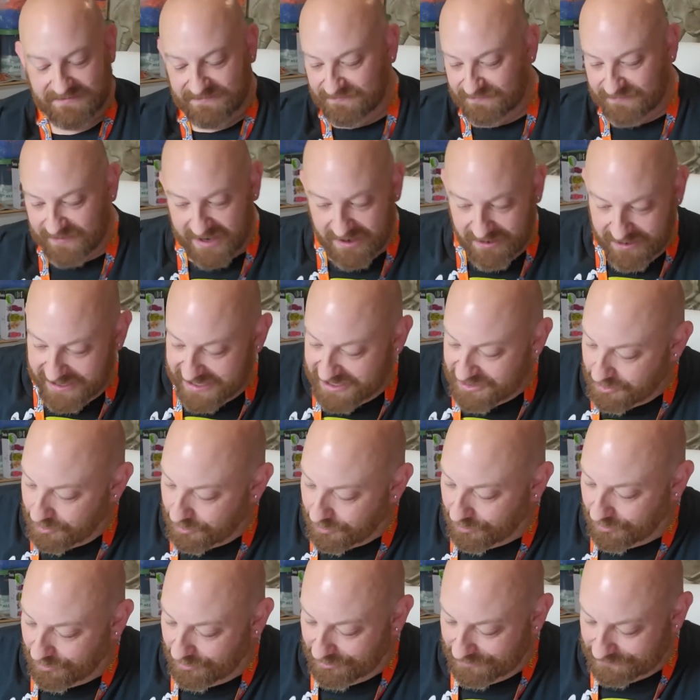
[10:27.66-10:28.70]
Very
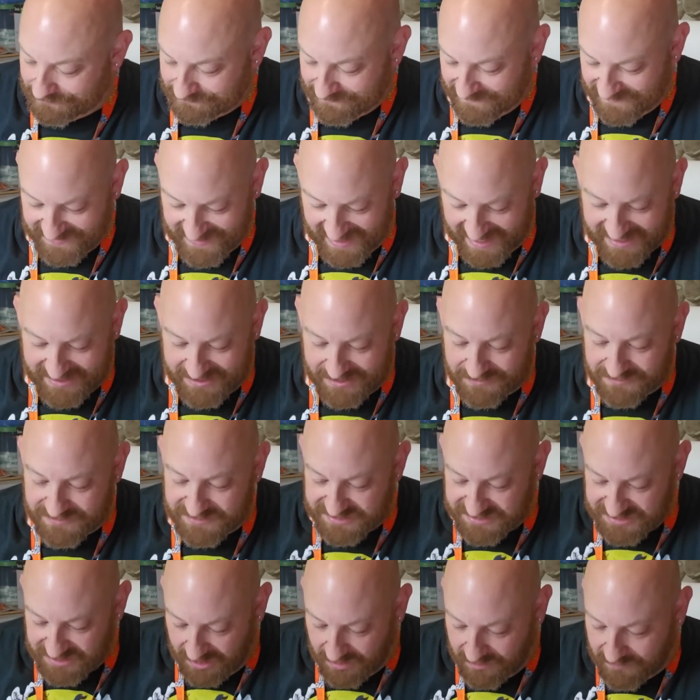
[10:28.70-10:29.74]
cool. Thank you
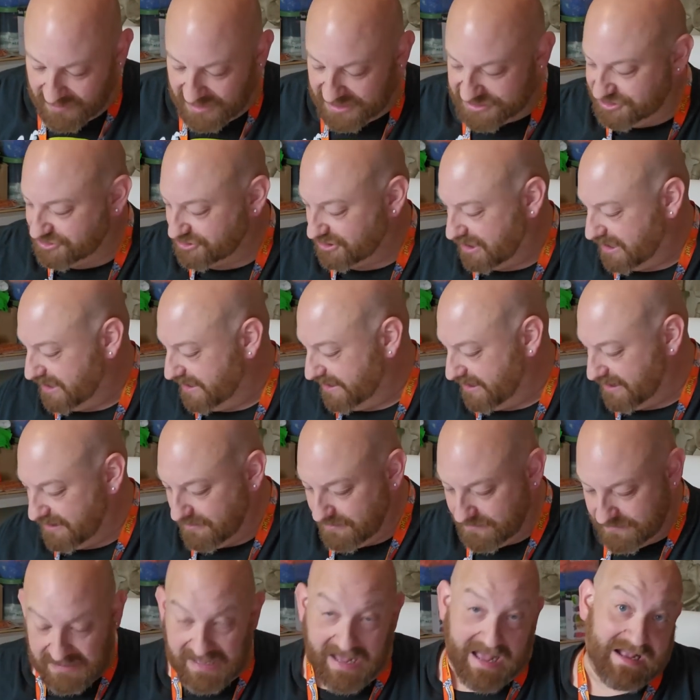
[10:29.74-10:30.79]
so much, Rhino.